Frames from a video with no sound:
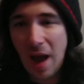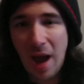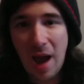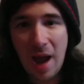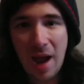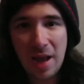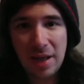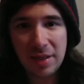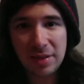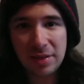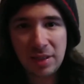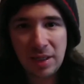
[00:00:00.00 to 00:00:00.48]

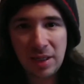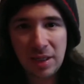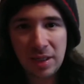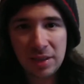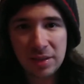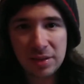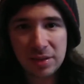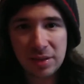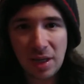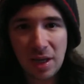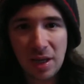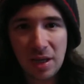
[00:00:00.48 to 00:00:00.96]
and
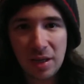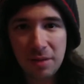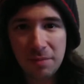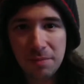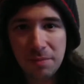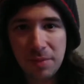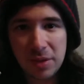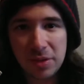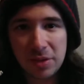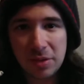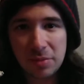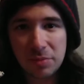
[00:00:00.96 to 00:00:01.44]
it's
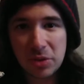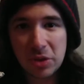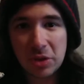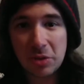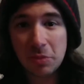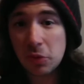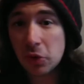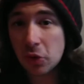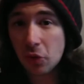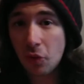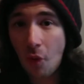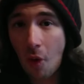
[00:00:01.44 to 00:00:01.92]
a bit of
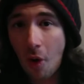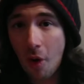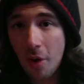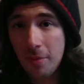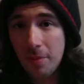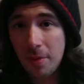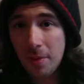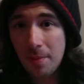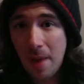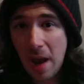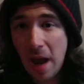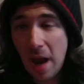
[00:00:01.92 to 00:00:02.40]

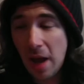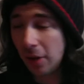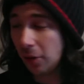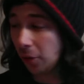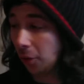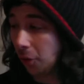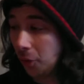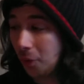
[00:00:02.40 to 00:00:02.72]
subscriber mail,